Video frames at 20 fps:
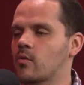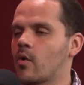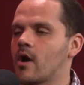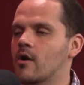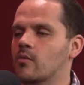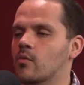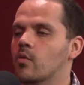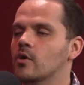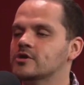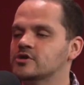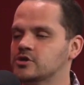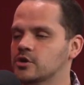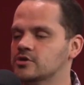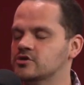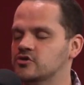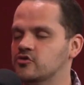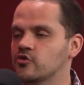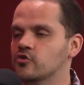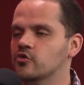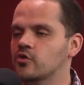about what
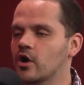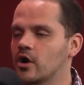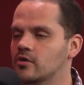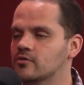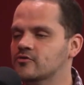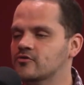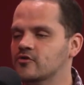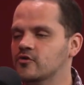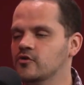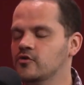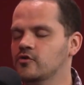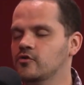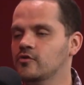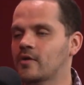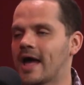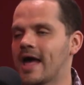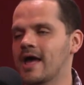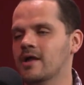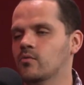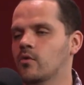church do you go
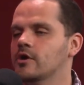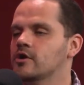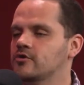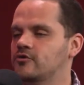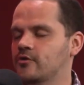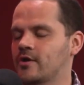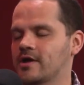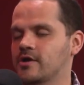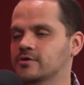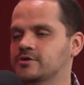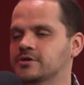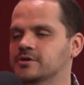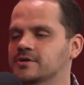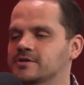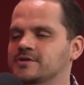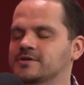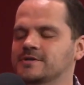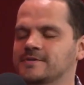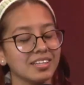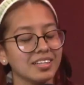to and what do you do at your church?
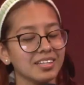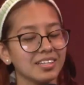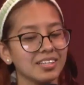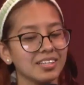church?